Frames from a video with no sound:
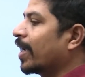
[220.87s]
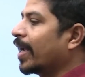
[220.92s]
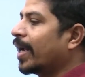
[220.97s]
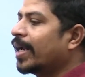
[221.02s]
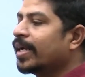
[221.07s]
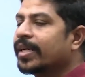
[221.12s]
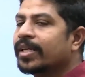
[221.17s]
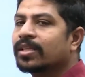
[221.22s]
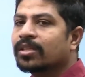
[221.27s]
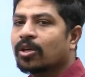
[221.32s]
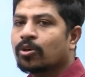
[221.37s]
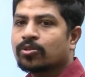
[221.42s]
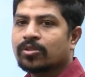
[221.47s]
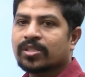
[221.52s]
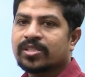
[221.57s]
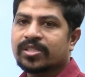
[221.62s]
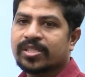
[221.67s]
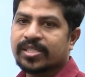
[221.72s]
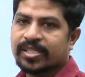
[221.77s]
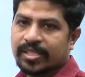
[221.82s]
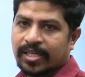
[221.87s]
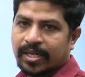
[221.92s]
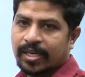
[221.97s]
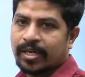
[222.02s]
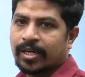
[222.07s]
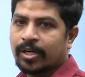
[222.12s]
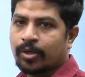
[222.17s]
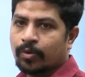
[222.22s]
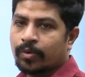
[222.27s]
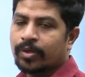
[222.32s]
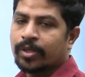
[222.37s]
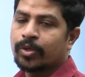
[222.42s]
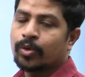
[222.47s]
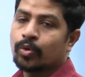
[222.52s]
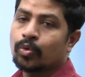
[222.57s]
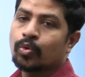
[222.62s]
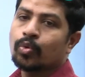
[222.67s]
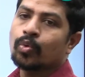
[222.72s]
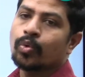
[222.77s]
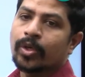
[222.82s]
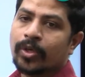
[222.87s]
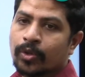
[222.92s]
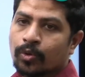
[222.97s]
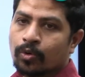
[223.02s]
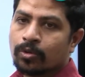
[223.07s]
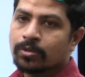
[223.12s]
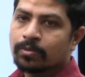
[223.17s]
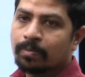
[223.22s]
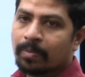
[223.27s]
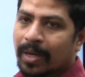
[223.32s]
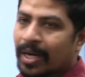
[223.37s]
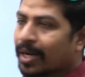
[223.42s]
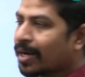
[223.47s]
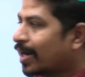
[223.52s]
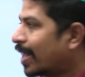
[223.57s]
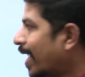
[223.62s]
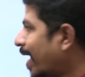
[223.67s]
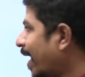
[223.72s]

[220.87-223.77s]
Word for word: eighteen thousand six hundred twenty-two euros per